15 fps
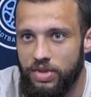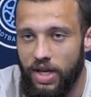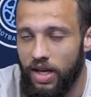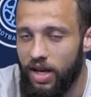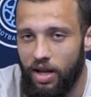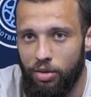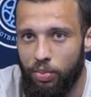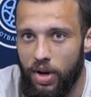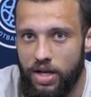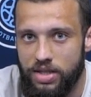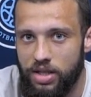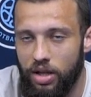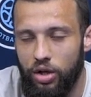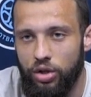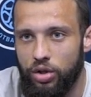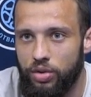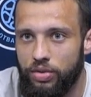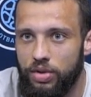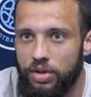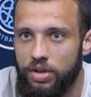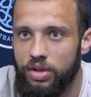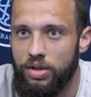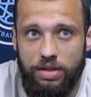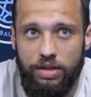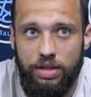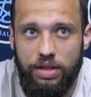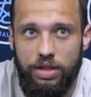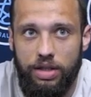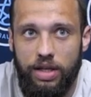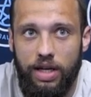They help us a lot of.
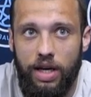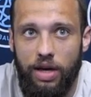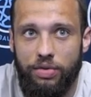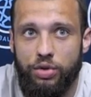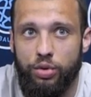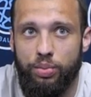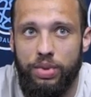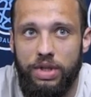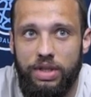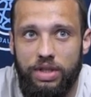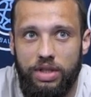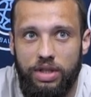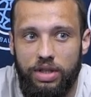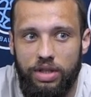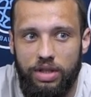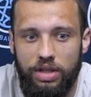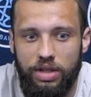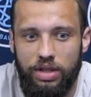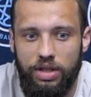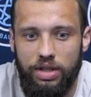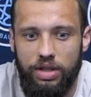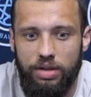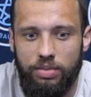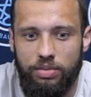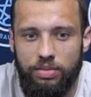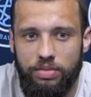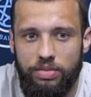Have to be the